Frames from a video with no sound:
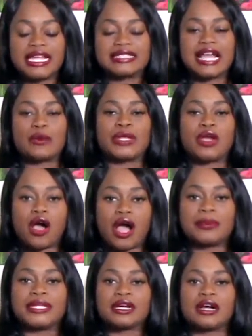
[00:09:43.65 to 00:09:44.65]
is that we
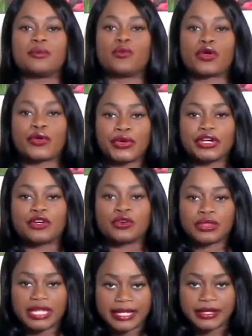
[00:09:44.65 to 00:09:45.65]
all become more
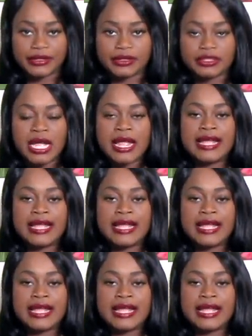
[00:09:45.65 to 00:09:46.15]
critical thinkers,